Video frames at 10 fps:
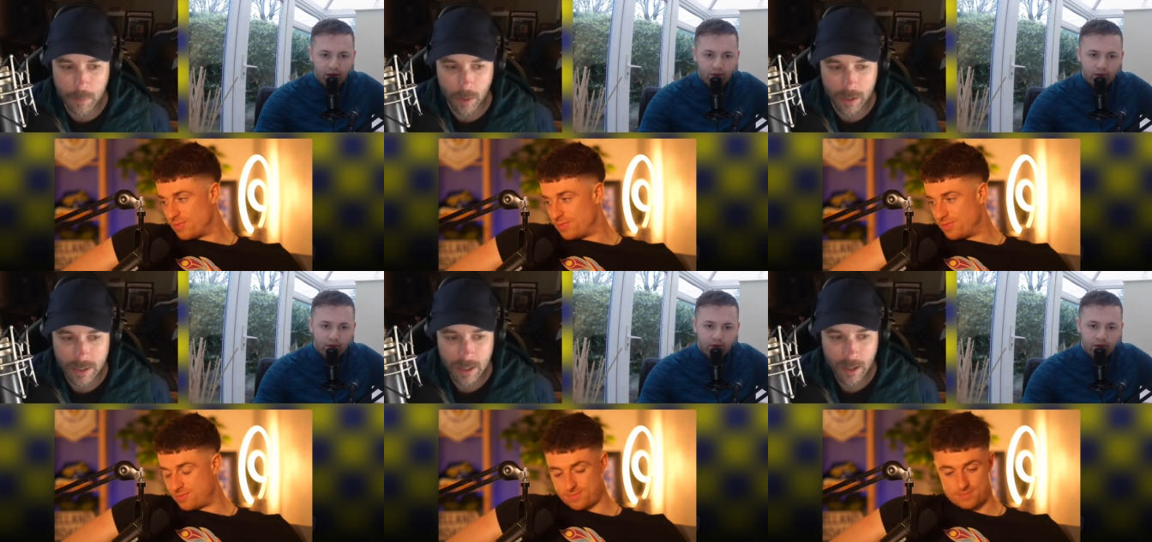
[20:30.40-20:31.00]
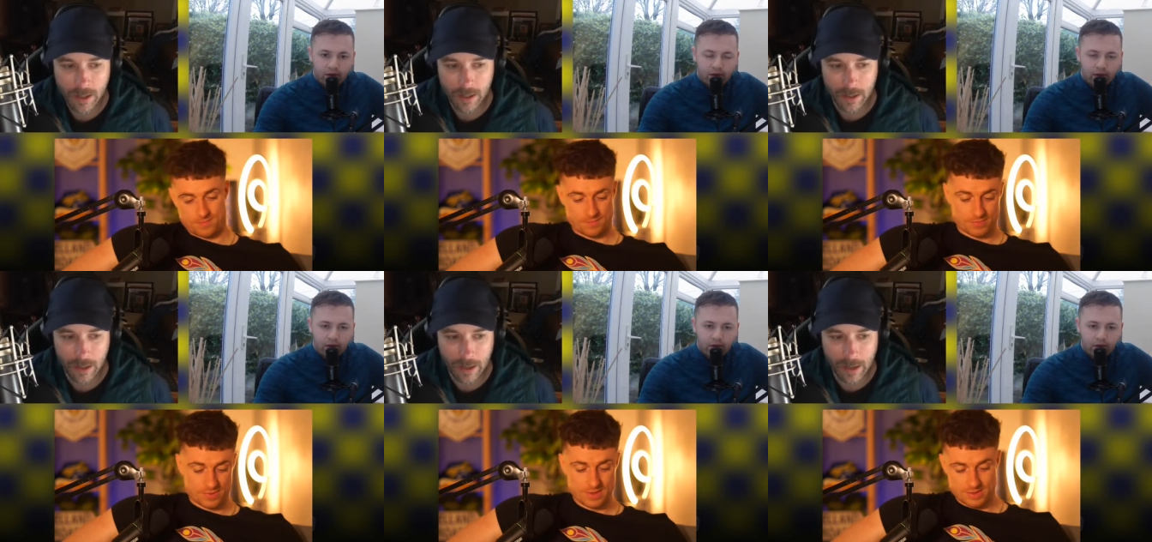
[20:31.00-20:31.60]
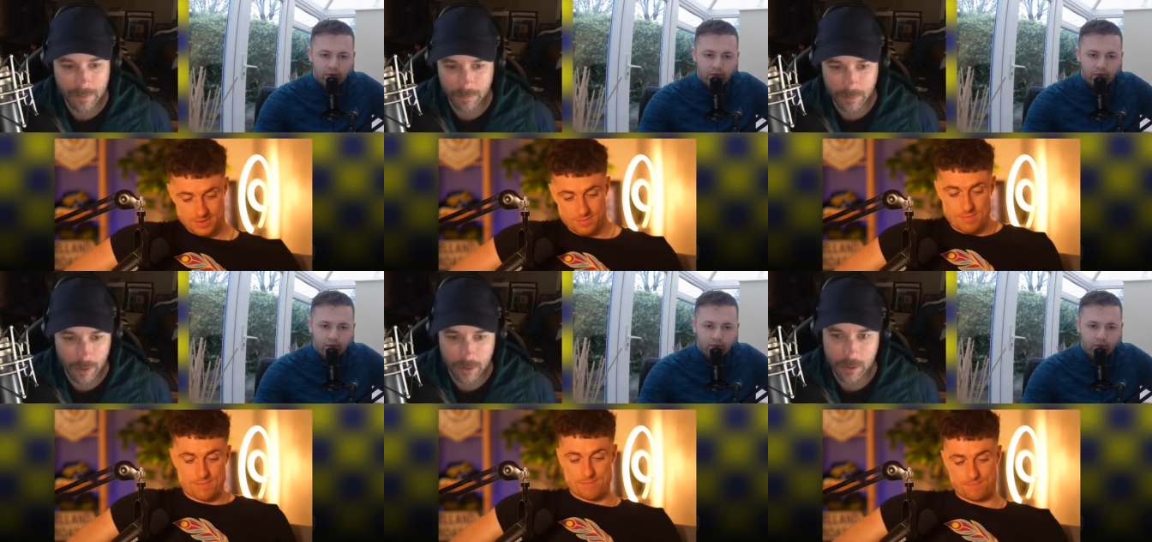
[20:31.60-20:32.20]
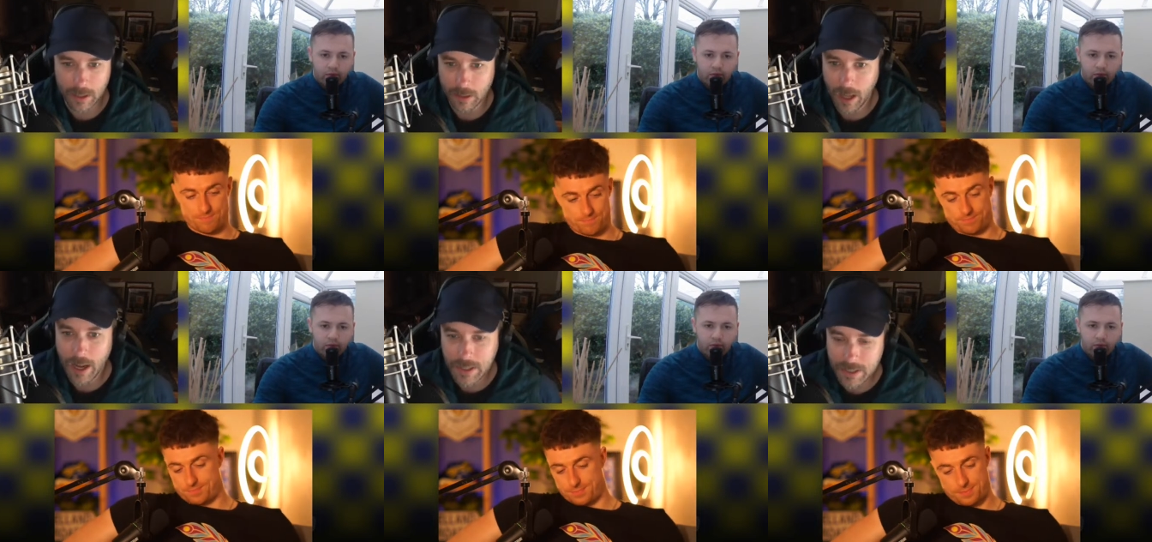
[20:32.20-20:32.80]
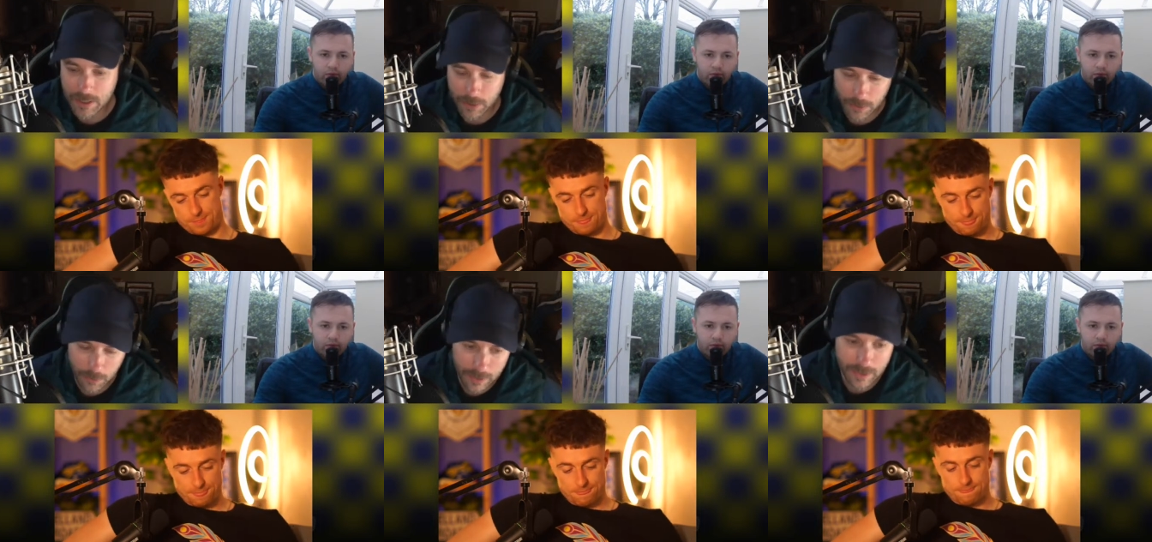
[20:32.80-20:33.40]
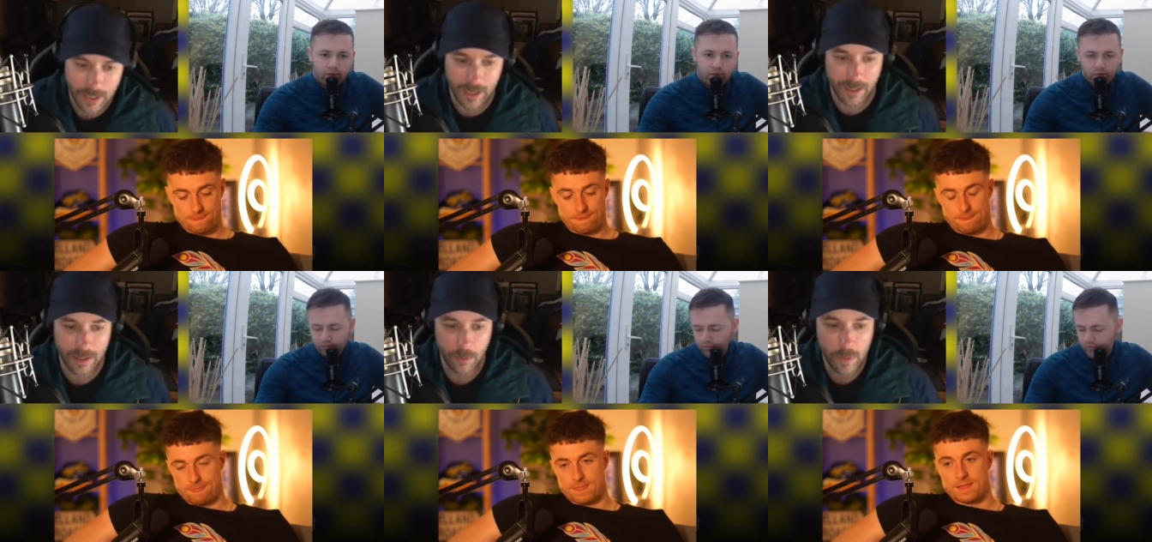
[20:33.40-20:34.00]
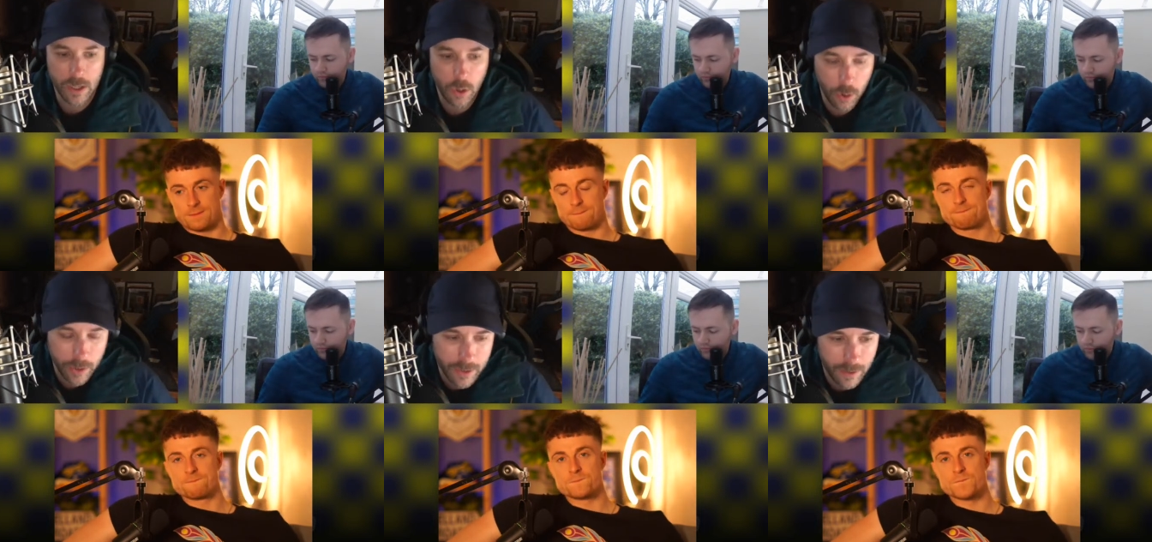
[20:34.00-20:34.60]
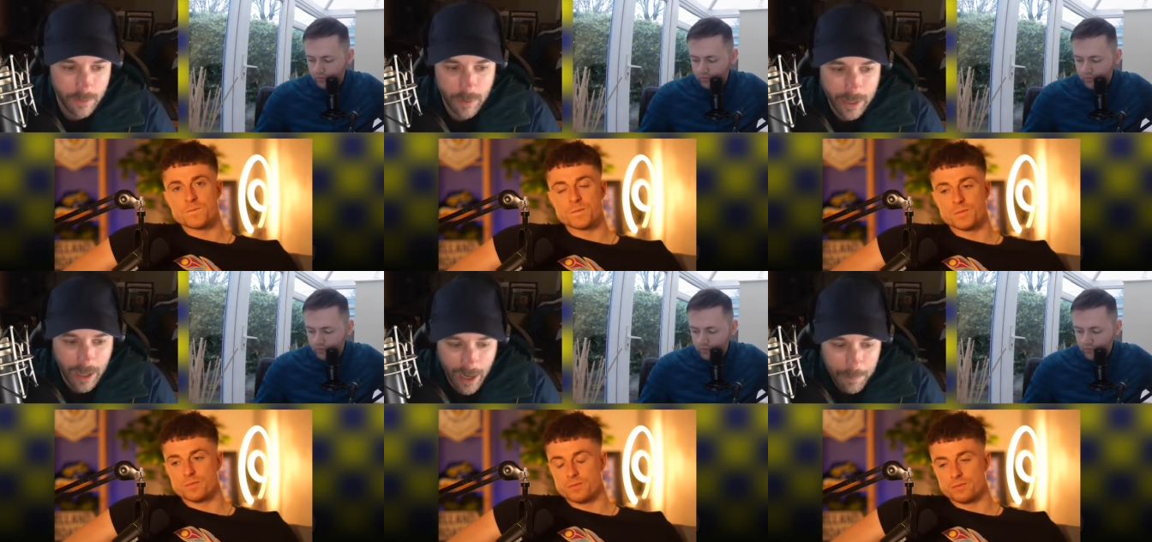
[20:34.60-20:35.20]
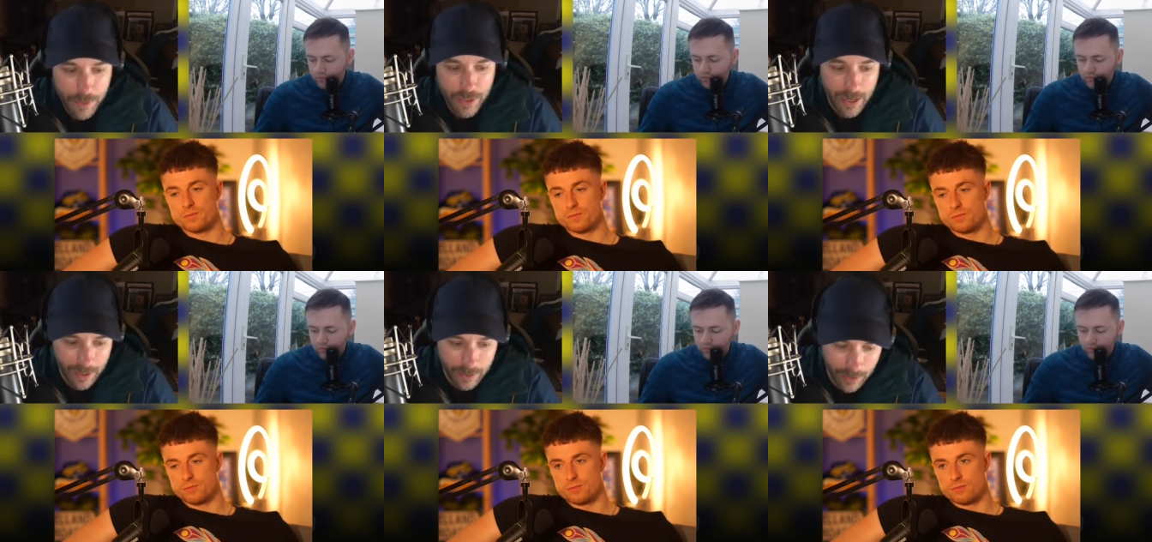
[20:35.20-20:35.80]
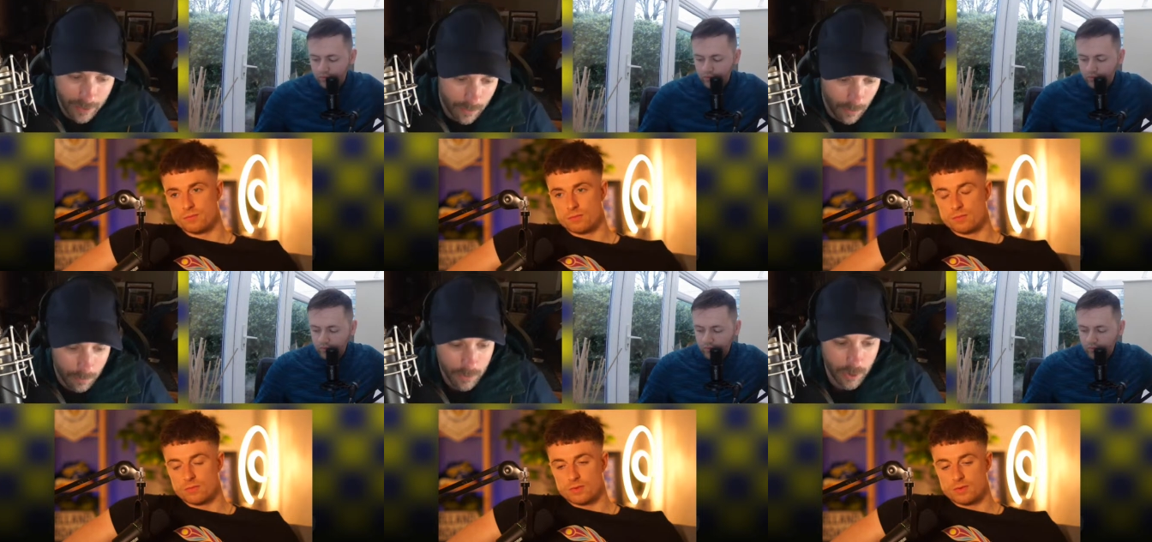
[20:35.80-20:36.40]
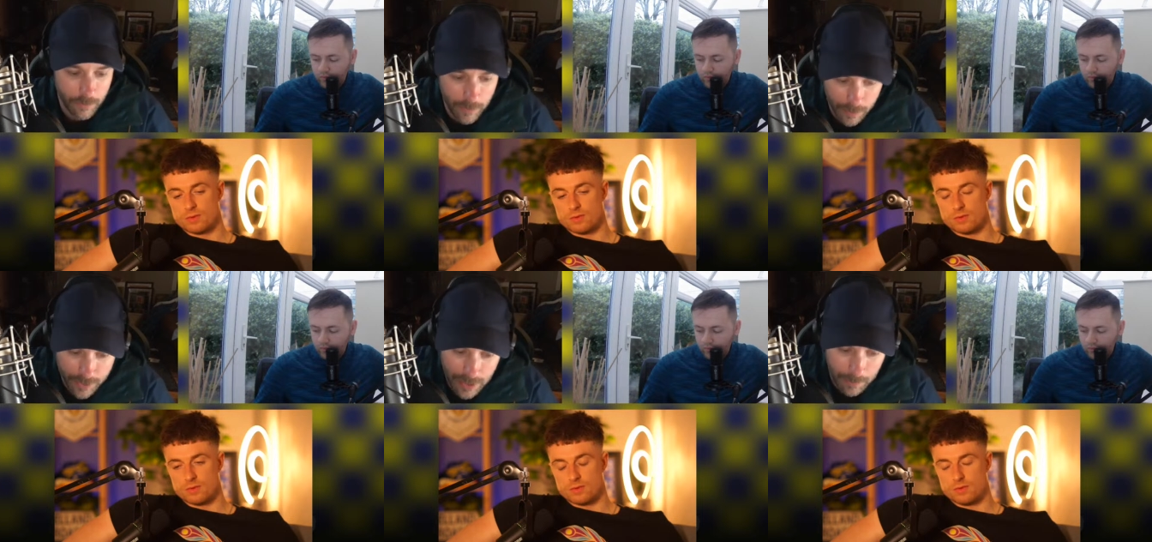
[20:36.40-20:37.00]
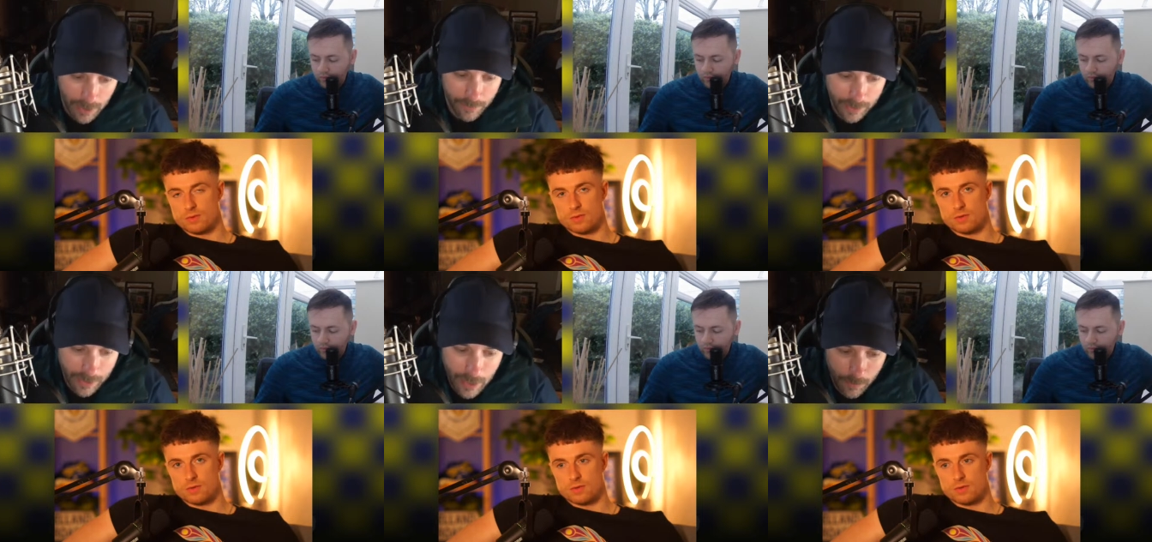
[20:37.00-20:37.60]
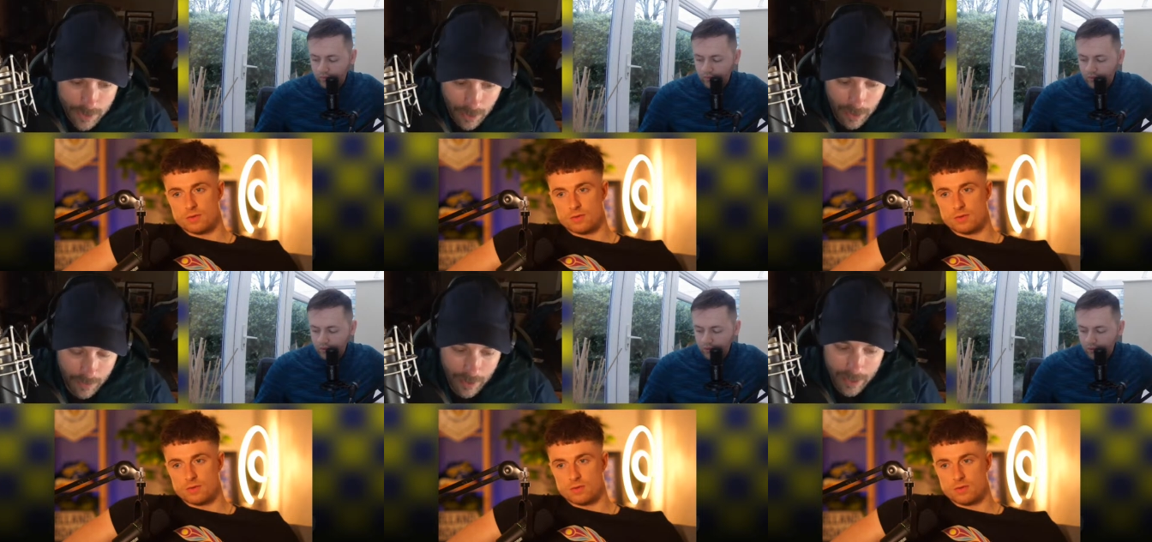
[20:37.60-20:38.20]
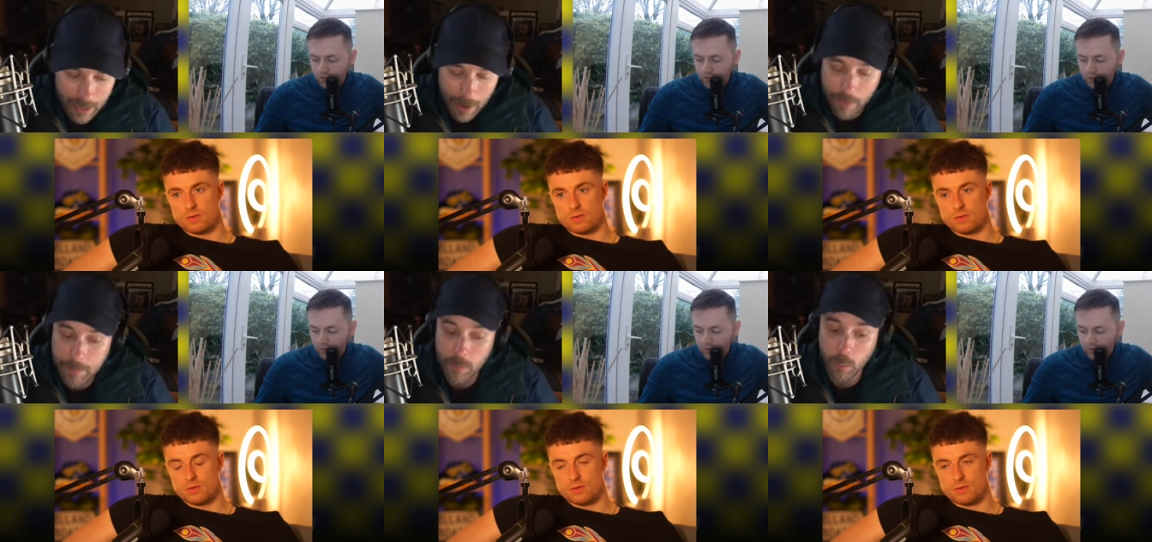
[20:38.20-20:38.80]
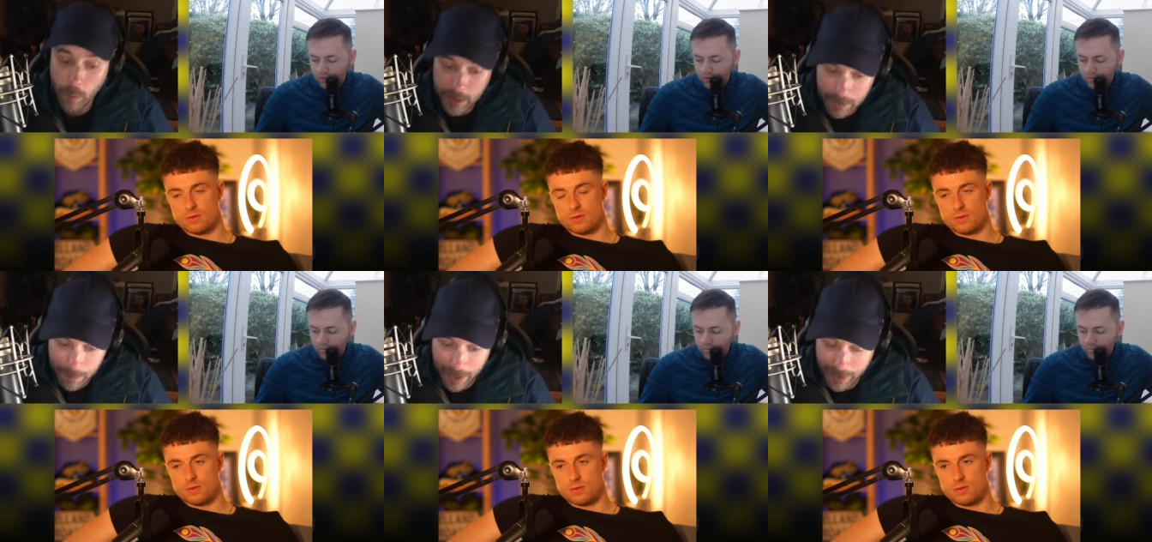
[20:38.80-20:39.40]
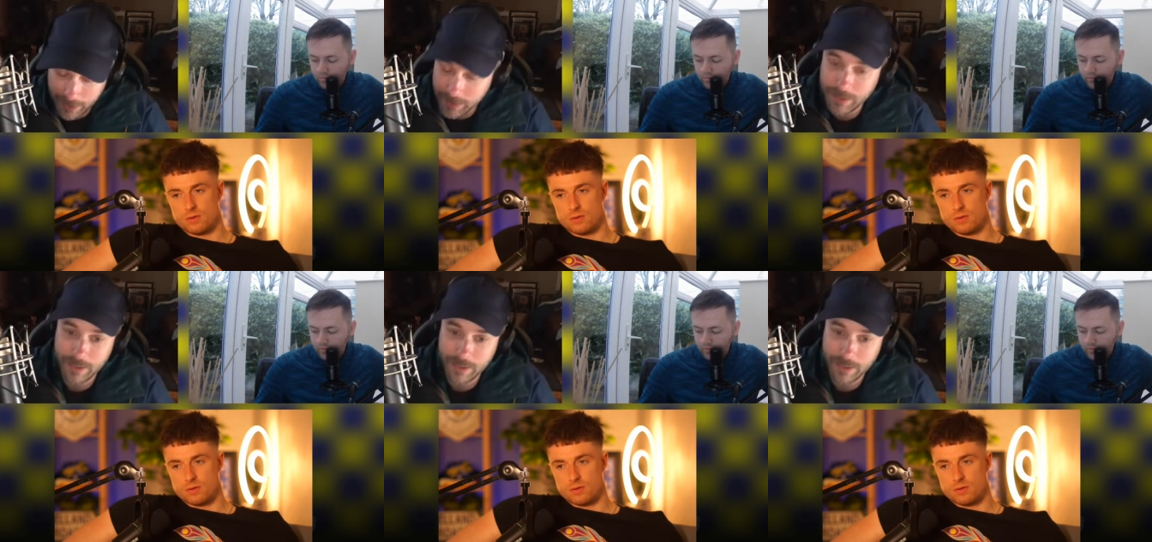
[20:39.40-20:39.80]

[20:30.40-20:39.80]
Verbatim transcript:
Speaker 1: been worse. Uh, I, look, there's a logic to saying that we could, like, hypothetically, could field the same eleven and get results out of that game. I would be worried about it.